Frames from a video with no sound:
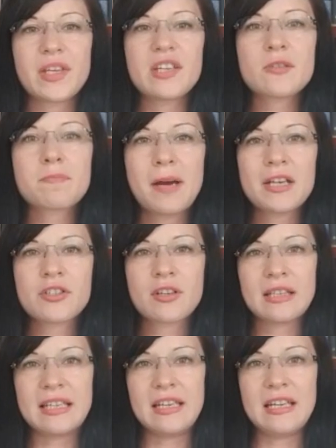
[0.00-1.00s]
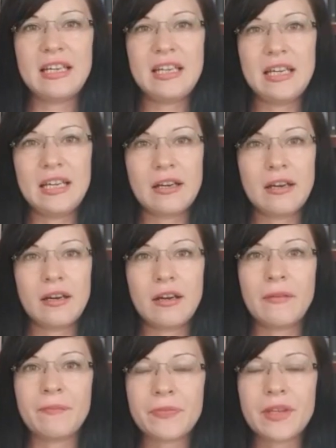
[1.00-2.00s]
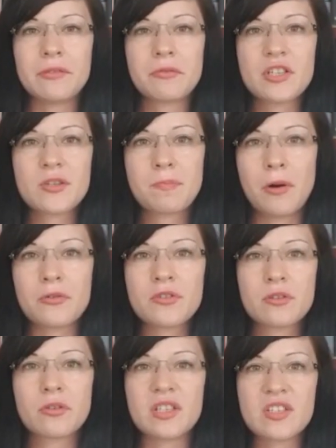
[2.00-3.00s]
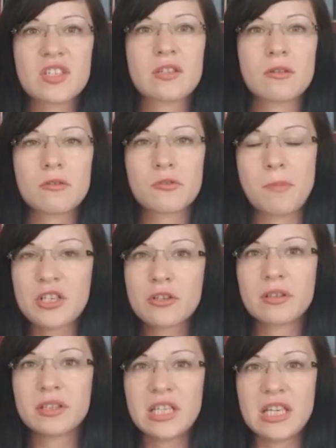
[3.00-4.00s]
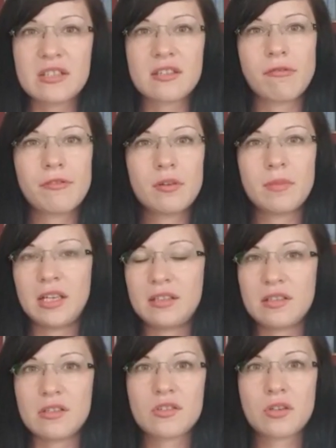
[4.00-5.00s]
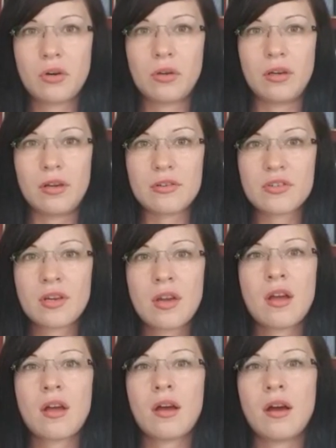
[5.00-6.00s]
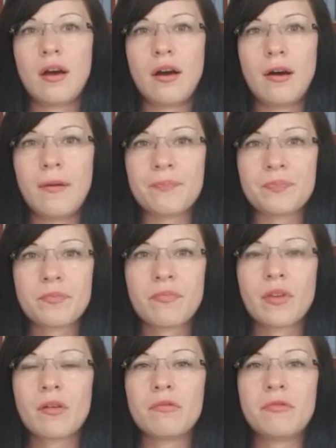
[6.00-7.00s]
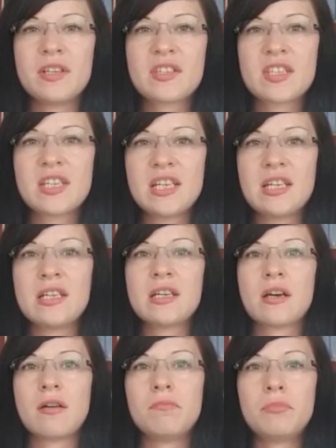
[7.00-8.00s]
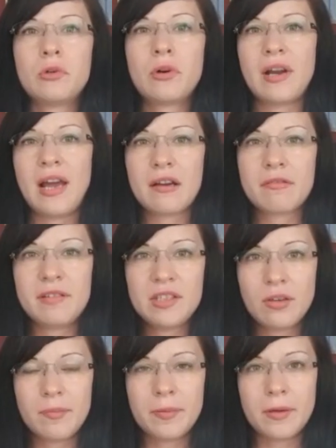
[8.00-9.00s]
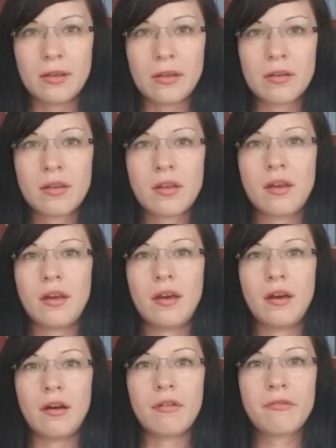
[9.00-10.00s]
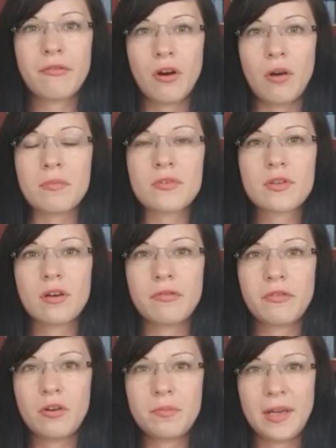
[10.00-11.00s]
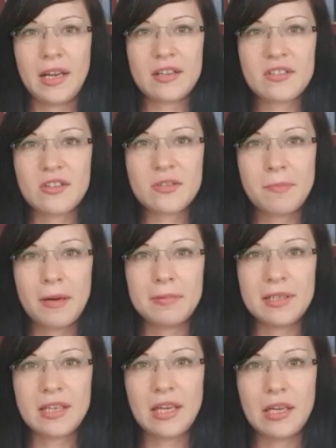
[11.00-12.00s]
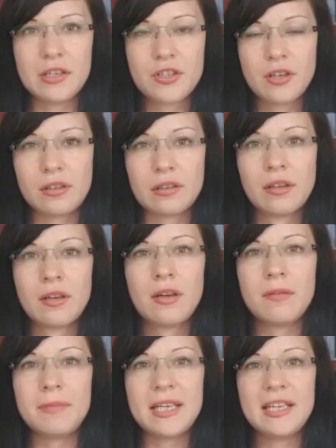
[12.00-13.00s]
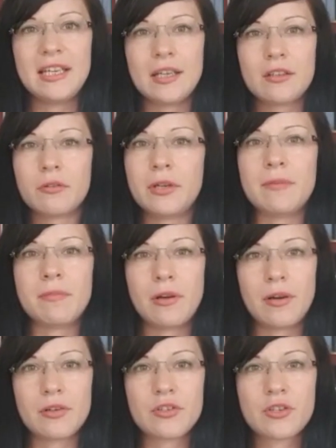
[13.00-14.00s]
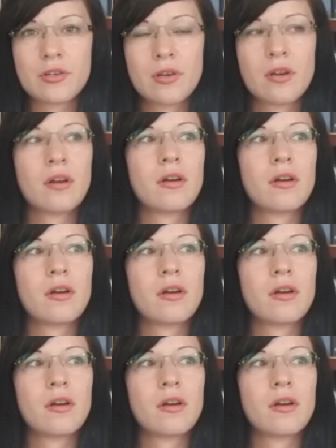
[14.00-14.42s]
especially in response to this special needs of humanities scholars. We see more equitable forms of open access publication beginning to emerge.